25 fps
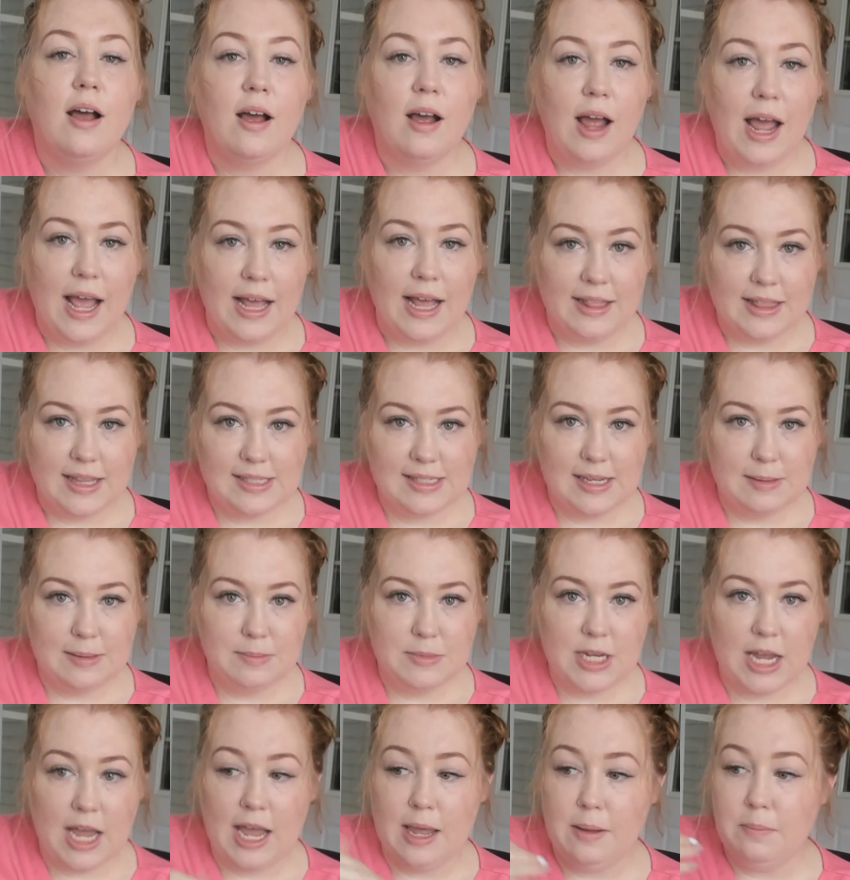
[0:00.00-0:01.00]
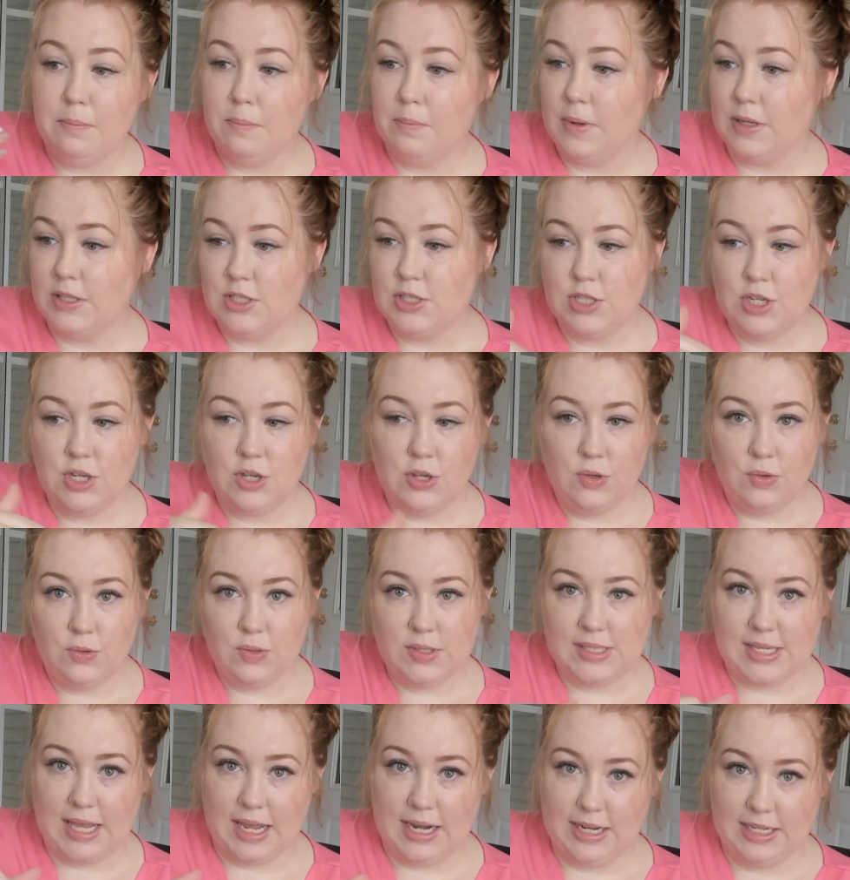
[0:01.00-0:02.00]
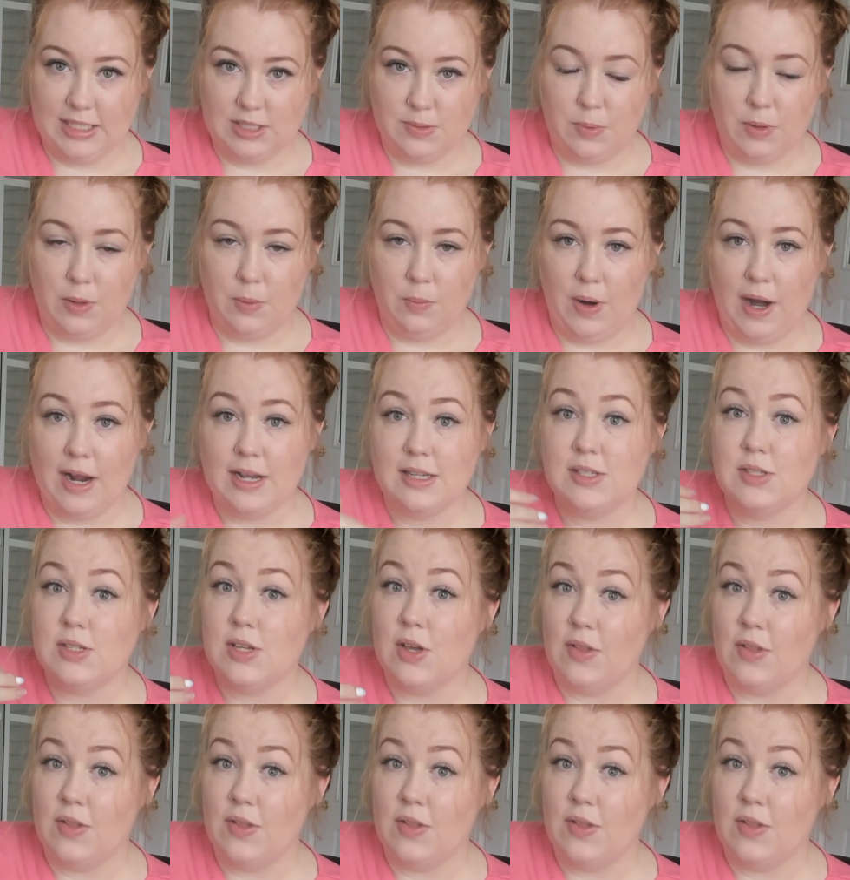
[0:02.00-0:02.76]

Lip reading: at the same time, but 2 settings per breast.